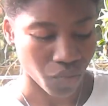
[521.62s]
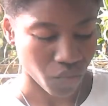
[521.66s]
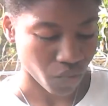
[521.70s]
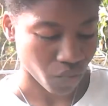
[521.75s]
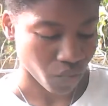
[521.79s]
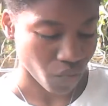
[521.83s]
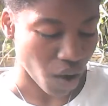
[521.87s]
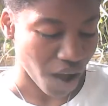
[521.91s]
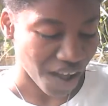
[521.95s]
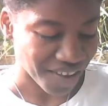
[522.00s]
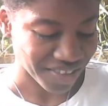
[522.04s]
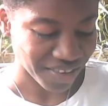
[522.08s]

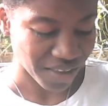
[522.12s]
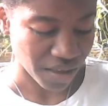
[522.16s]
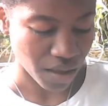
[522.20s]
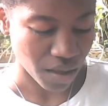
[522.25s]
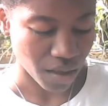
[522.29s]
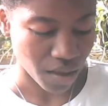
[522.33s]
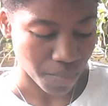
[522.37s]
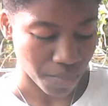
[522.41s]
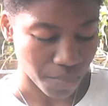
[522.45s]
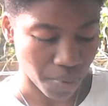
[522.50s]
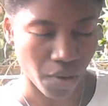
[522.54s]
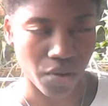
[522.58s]

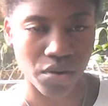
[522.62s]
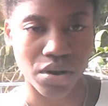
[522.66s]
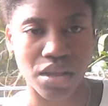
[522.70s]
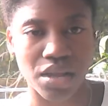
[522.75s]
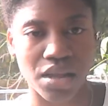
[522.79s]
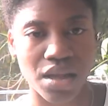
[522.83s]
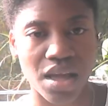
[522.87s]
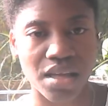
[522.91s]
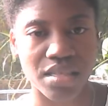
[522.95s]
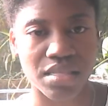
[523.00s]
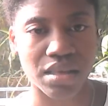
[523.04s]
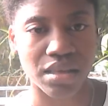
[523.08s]
Rhonda Byrne,
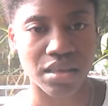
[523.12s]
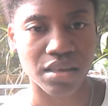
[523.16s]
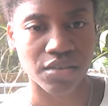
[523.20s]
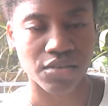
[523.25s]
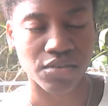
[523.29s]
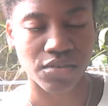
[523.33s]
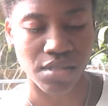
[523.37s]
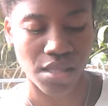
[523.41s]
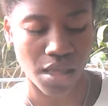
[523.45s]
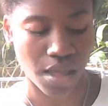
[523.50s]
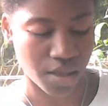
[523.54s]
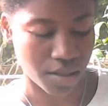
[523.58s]
I think
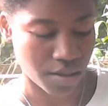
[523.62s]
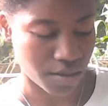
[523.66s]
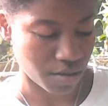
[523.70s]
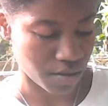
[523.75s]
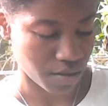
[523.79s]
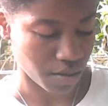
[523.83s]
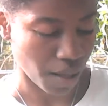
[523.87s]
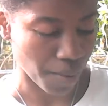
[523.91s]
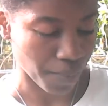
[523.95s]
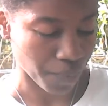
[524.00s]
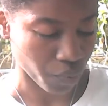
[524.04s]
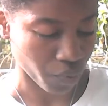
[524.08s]
is that.
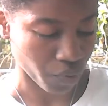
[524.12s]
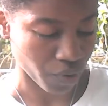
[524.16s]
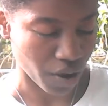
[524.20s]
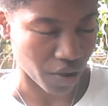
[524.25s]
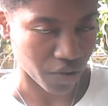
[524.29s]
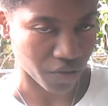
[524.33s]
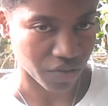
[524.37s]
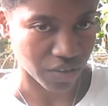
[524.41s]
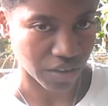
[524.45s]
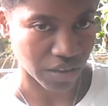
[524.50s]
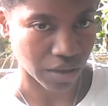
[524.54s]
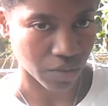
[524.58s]
I'm
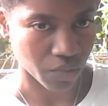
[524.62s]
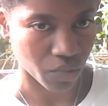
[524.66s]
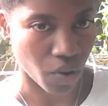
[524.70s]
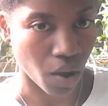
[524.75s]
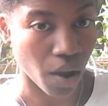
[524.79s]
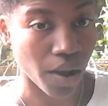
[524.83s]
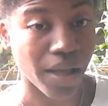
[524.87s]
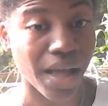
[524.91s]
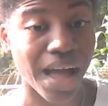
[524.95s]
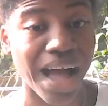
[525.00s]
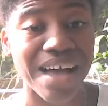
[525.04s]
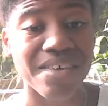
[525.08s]
pronouncing it
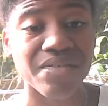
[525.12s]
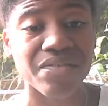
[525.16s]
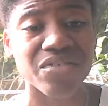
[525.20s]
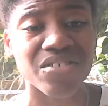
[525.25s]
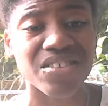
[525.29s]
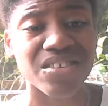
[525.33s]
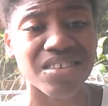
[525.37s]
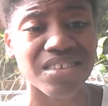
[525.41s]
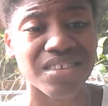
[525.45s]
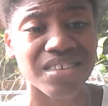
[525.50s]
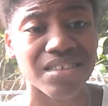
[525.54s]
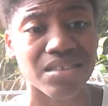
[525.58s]
wrong. I've
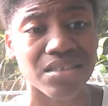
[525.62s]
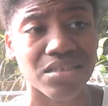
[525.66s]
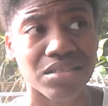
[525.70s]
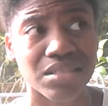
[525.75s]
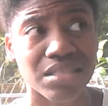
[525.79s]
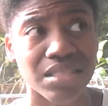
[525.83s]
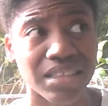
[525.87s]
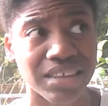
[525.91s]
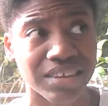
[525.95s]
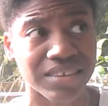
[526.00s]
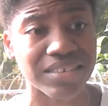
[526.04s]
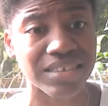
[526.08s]

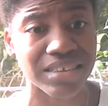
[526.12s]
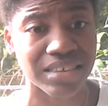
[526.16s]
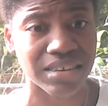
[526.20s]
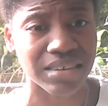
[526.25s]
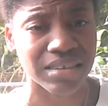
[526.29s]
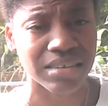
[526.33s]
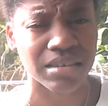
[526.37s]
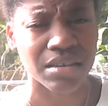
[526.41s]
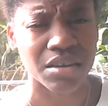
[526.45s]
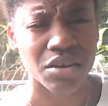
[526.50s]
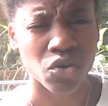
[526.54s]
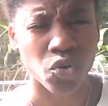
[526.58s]

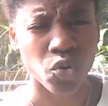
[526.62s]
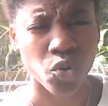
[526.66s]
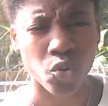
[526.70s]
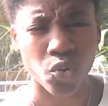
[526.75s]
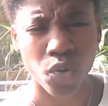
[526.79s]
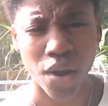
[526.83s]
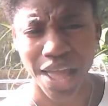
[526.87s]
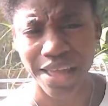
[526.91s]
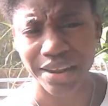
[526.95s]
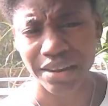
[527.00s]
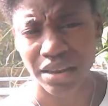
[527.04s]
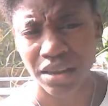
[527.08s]
listened,
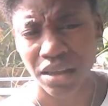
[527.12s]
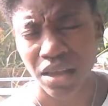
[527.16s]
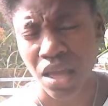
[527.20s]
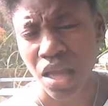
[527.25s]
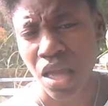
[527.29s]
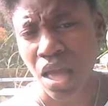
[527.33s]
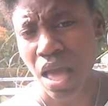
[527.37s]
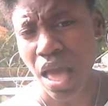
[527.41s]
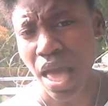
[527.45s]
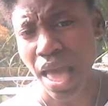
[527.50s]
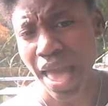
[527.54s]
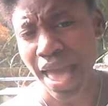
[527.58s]
read,
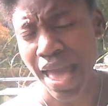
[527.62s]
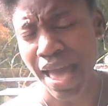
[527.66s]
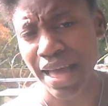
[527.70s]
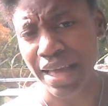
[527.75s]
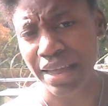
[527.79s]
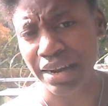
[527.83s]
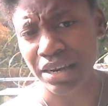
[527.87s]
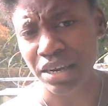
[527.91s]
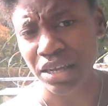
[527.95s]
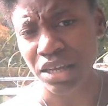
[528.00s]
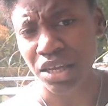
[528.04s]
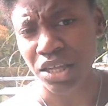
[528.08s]

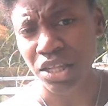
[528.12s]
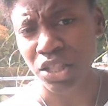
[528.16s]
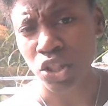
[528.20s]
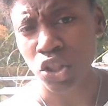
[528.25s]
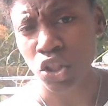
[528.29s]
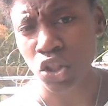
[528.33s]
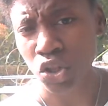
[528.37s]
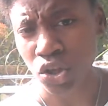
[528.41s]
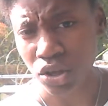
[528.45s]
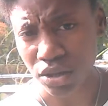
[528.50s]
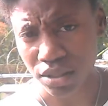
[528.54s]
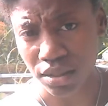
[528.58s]
and
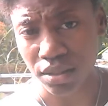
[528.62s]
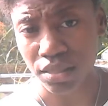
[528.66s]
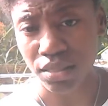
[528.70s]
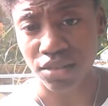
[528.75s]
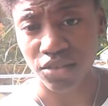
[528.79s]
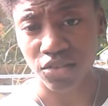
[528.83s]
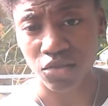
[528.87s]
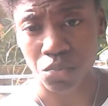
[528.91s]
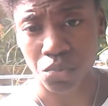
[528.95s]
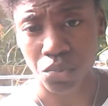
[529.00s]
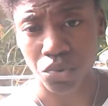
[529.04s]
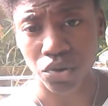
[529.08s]
looked at
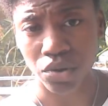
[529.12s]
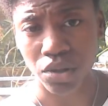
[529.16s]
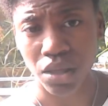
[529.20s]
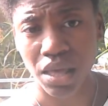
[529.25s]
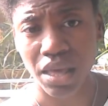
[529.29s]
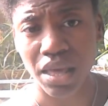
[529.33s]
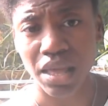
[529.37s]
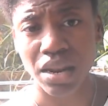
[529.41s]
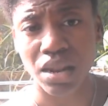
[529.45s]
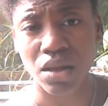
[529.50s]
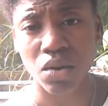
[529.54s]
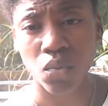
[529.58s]
this book.
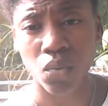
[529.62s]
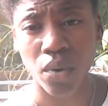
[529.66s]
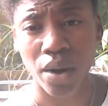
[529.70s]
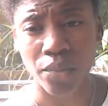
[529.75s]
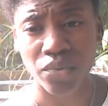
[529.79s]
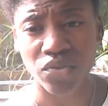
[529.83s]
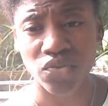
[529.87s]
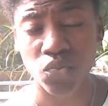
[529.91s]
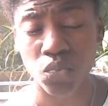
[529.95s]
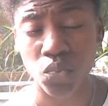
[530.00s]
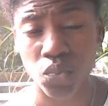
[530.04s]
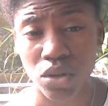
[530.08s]
And I
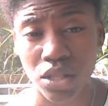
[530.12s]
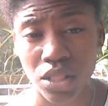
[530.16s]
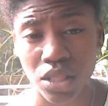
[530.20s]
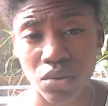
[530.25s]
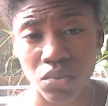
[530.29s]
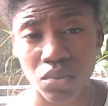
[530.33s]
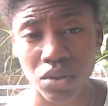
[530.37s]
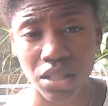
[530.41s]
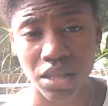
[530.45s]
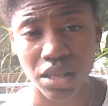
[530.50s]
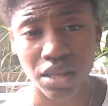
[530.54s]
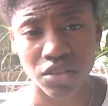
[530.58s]
was really,
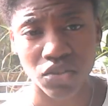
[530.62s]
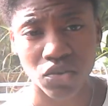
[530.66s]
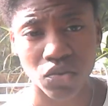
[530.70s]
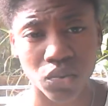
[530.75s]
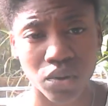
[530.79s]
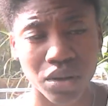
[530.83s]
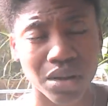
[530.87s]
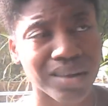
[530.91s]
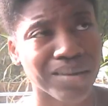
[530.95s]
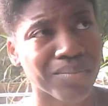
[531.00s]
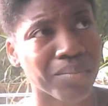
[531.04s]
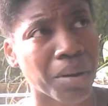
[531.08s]
really into
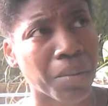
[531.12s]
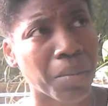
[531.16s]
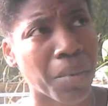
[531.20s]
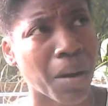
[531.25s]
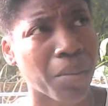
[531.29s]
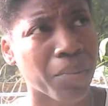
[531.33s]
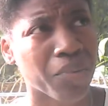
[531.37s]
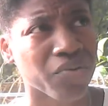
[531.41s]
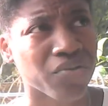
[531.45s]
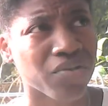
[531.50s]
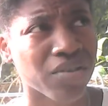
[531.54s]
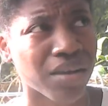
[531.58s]
it. And my
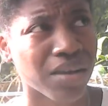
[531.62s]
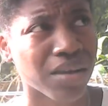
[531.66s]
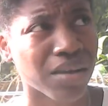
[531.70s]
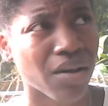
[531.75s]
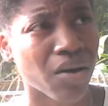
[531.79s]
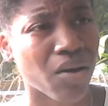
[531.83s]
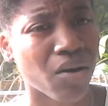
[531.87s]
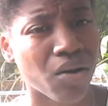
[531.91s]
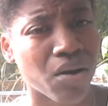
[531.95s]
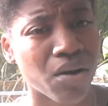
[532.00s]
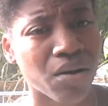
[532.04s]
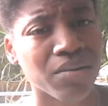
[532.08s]
mom was like,
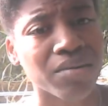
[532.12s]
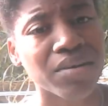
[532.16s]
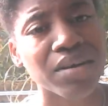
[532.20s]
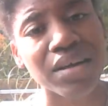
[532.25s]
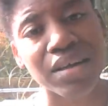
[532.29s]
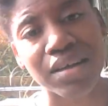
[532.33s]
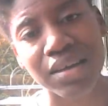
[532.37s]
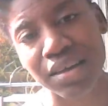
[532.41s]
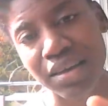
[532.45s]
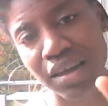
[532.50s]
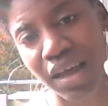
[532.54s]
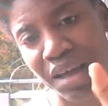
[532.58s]
oh,
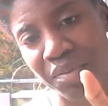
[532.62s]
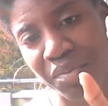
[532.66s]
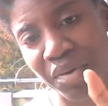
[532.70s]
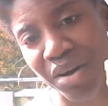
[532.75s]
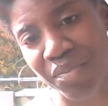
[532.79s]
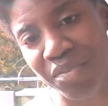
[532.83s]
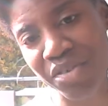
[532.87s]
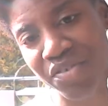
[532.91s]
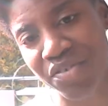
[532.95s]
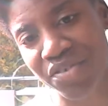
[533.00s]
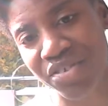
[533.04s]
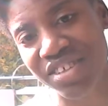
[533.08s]
hi,
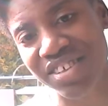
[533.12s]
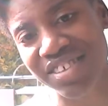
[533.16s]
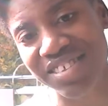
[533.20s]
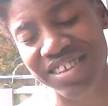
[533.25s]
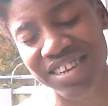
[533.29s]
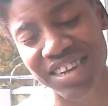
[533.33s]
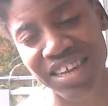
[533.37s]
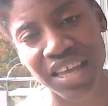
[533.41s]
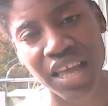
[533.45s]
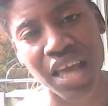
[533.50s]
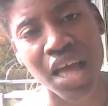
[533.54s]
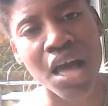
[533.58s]
mom, if you're
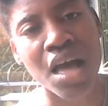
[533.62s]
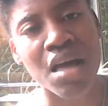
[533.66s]
listening.